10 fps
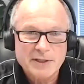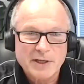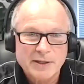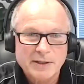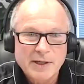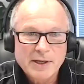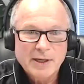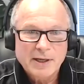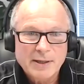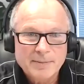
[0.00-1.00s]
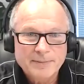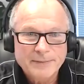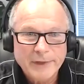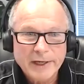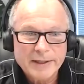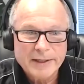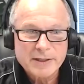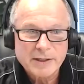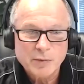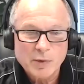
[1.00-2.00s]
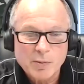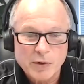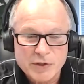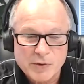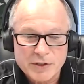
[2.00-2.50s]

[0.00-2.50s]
So we'll put you on